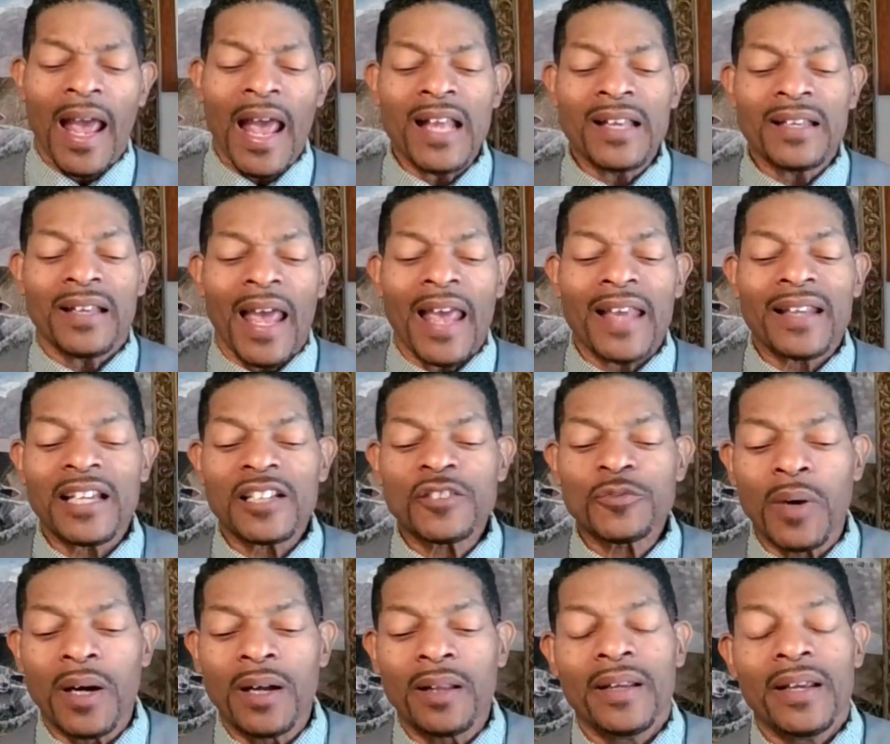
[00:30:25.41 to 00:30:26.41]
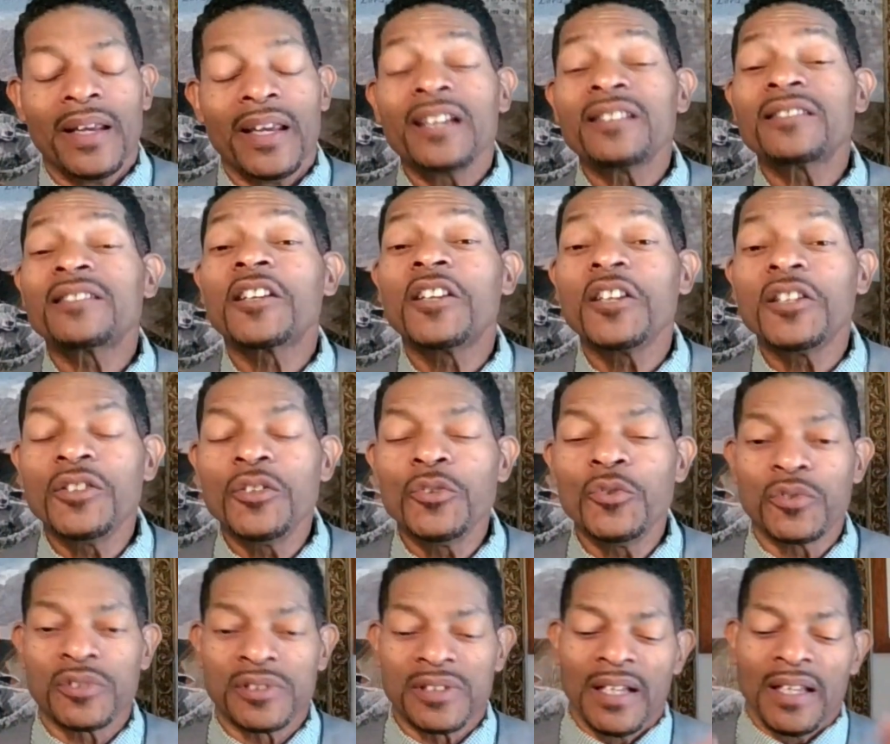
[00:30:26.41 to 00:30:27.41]
And, and guess what? Here's the good
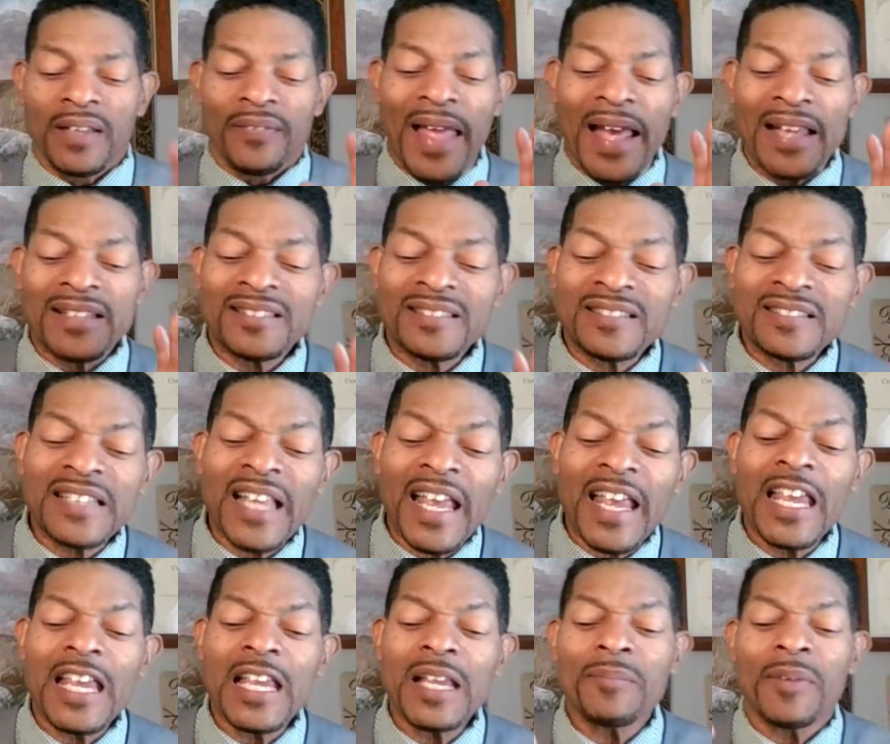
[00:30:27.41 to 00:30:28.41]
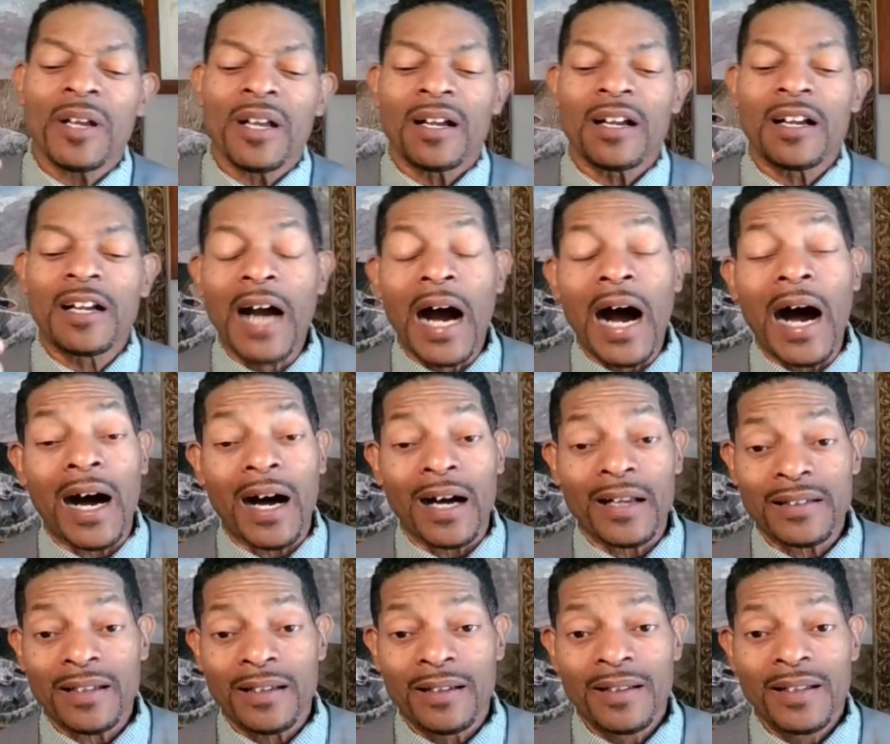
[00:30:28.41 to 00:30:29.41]
news. That same
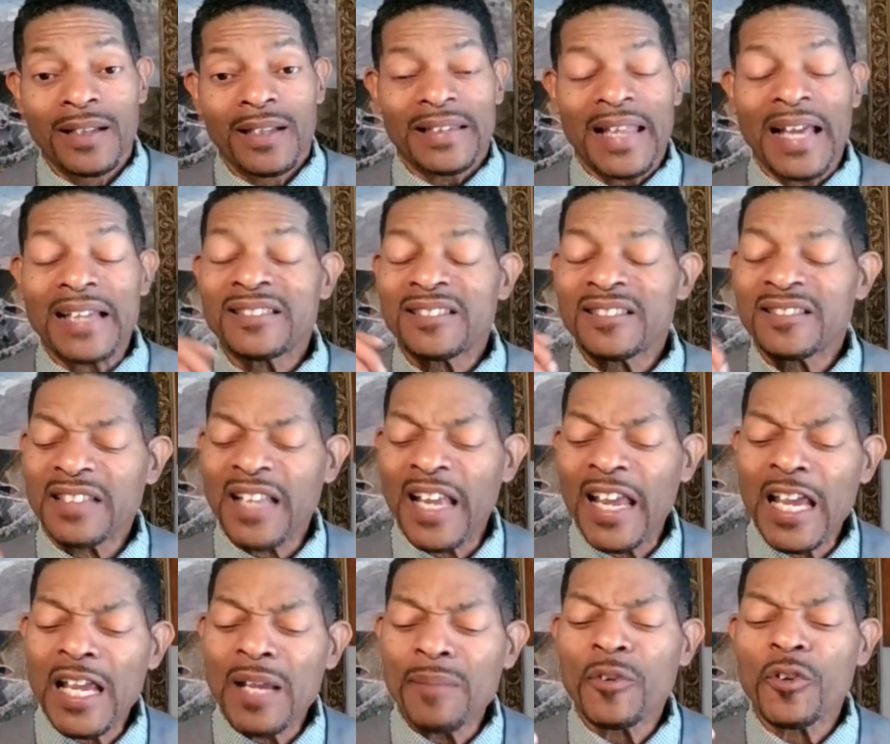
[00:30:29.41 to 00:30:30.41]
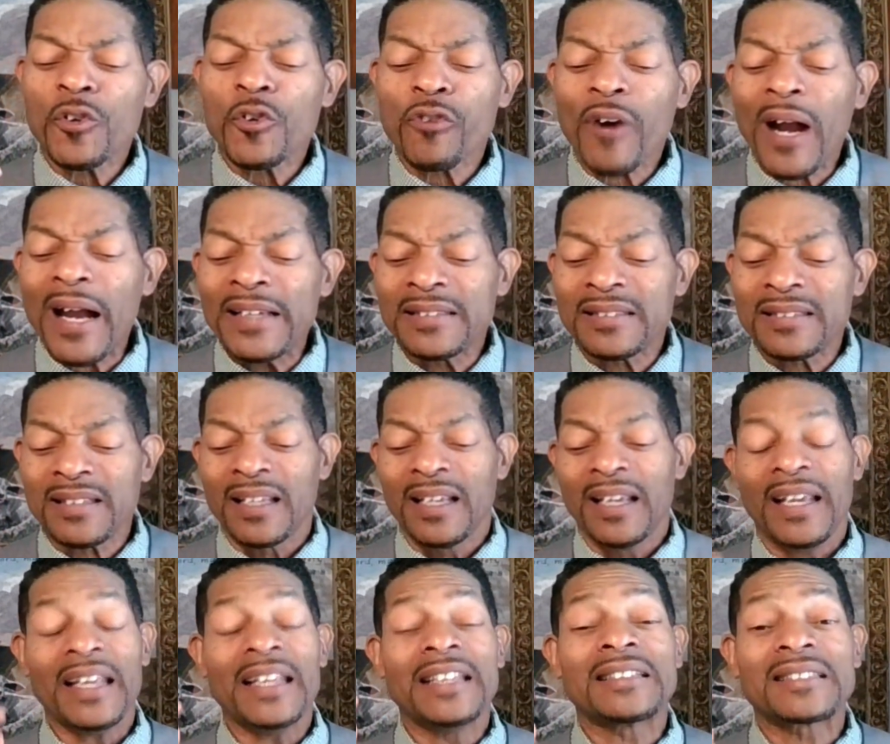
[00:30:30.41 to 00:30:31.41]
God, that same Christ
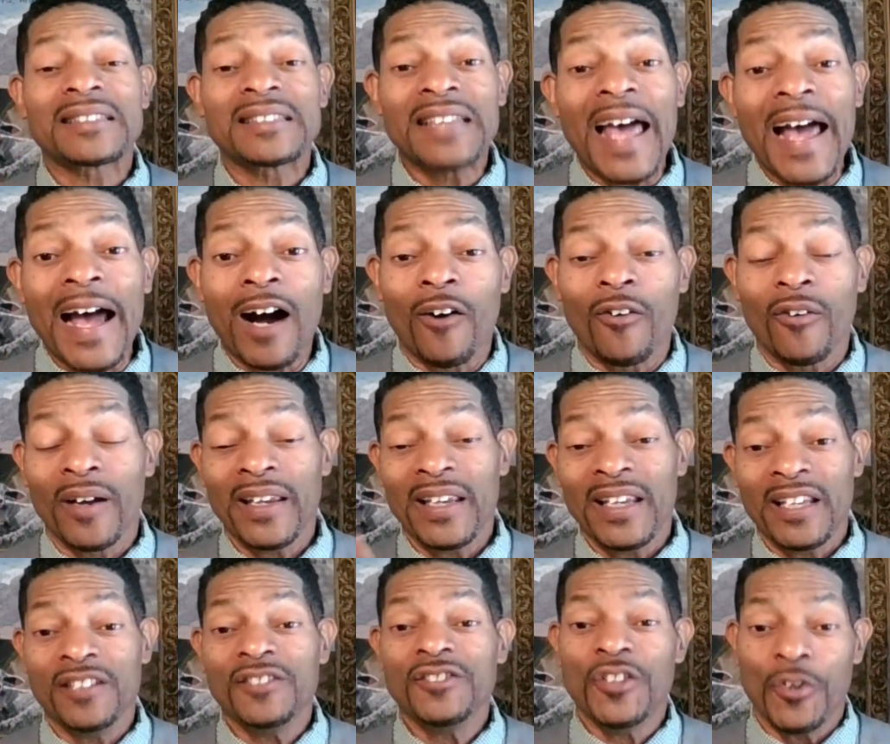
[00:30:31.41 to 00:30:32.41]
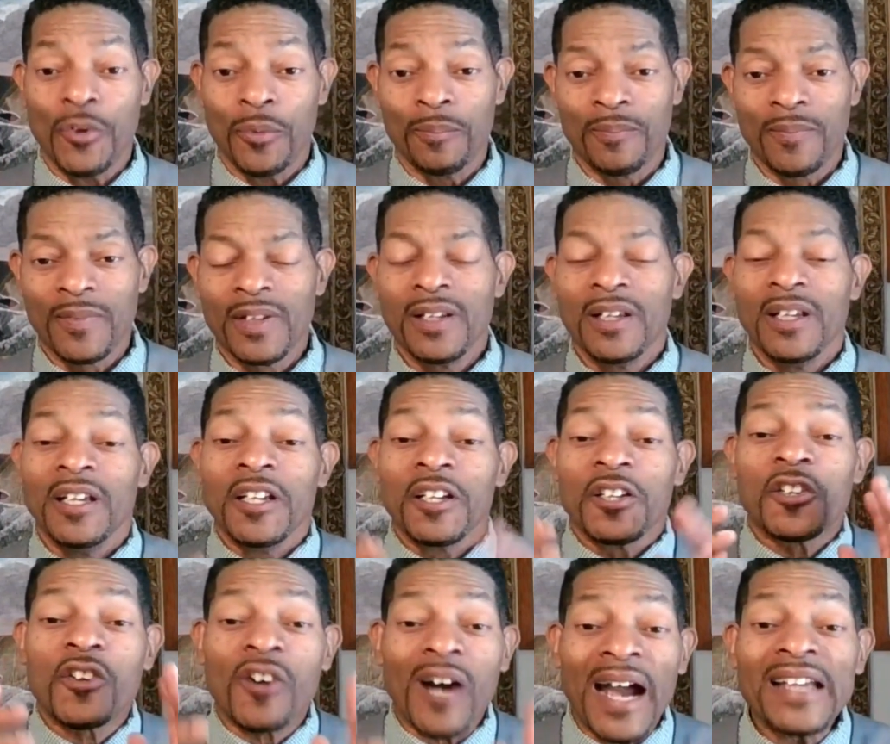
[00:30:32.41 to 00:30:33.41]
is now in you.
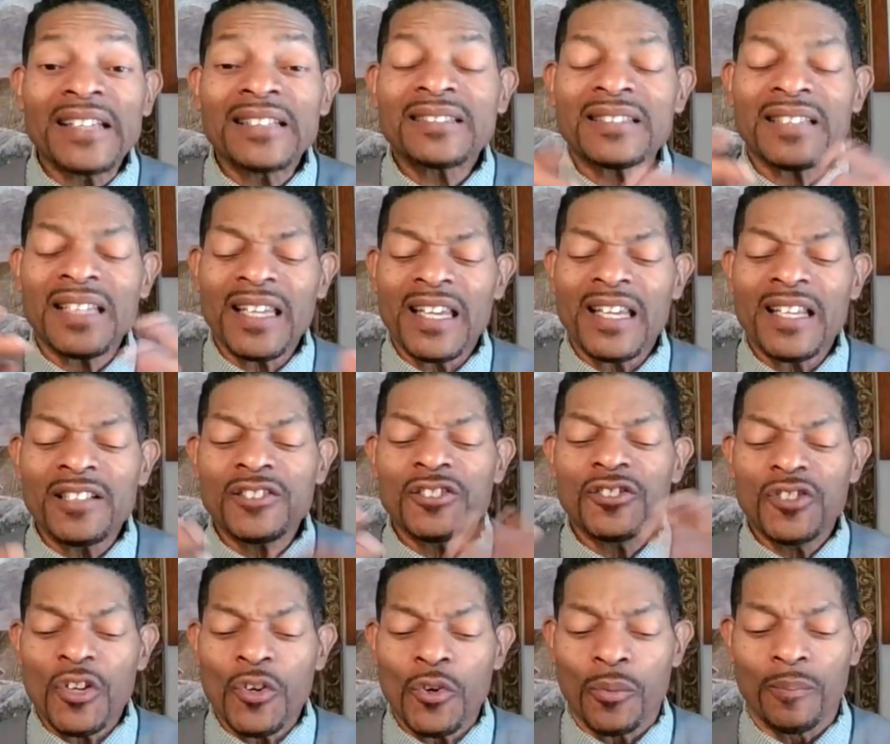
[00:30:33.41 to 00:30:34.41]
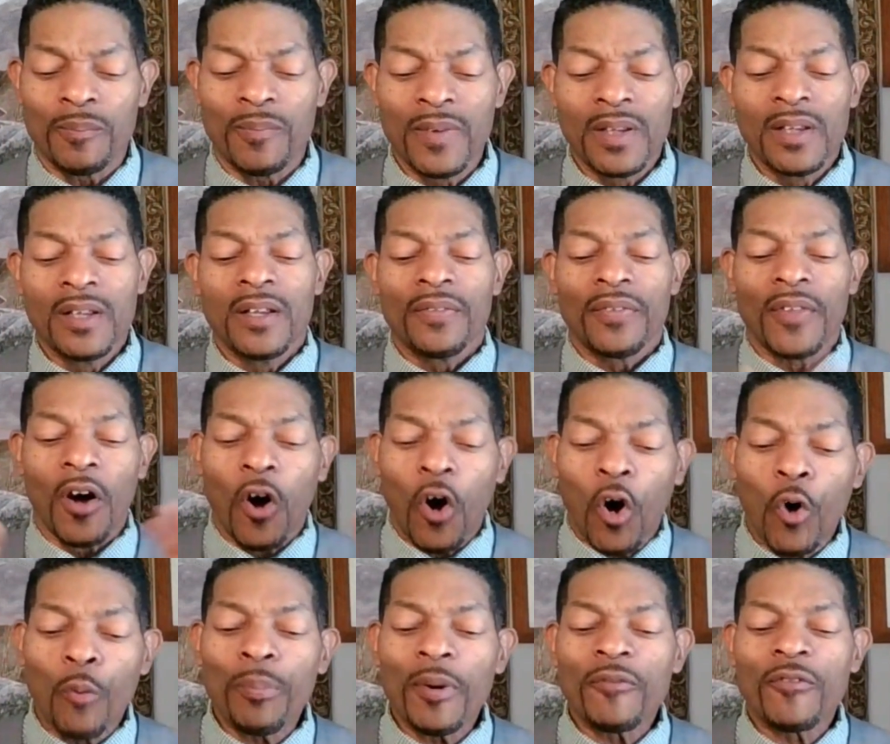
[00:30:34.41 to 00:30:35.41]
Christ in you, the
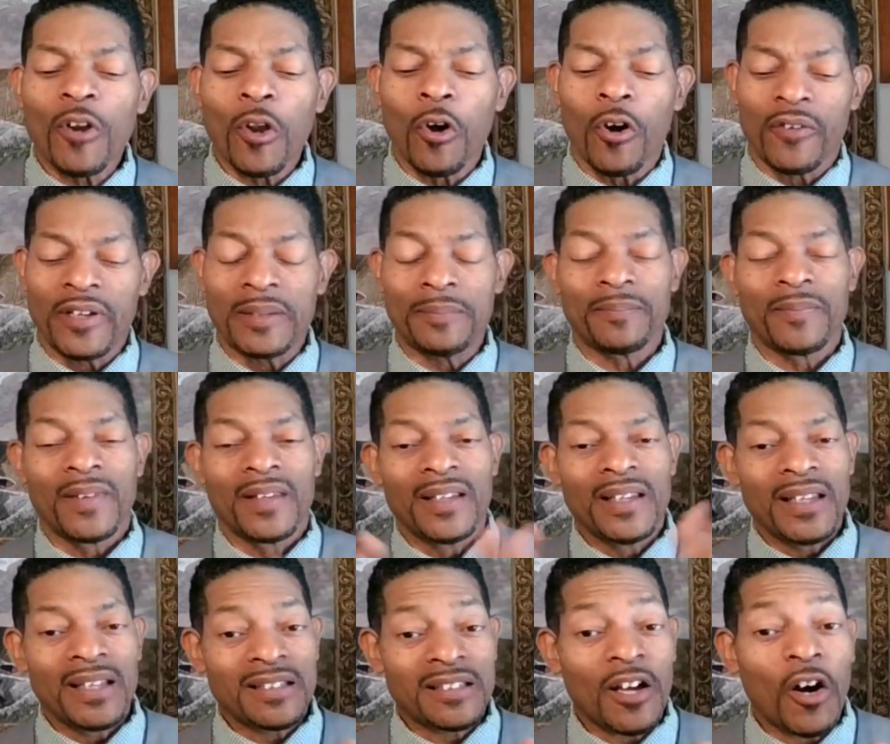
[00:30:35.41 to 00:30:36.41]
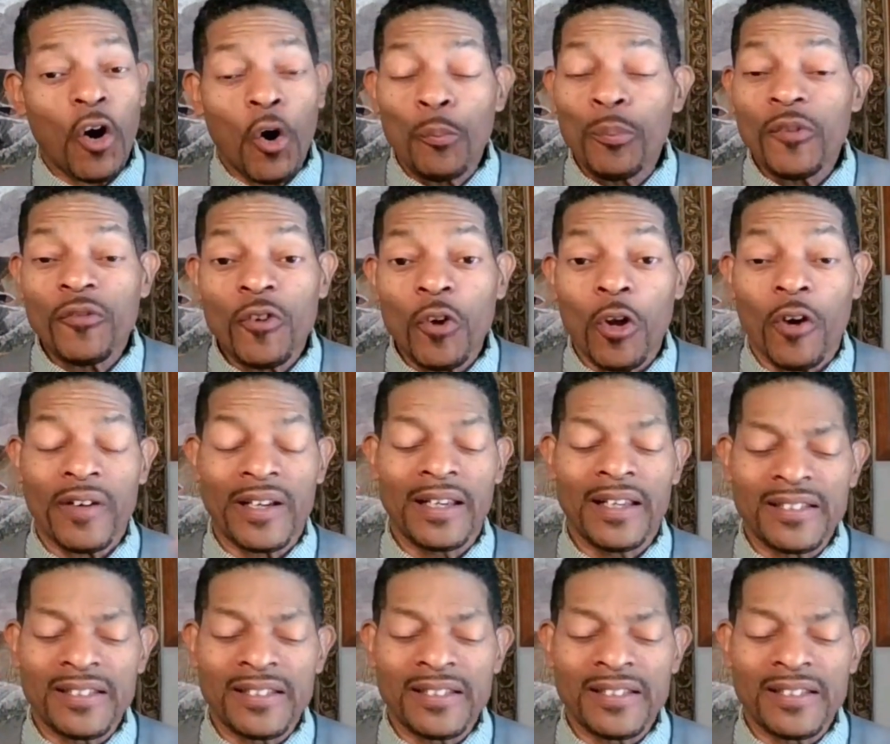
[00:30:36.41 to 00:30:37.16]
hope of glory. The hope of glory.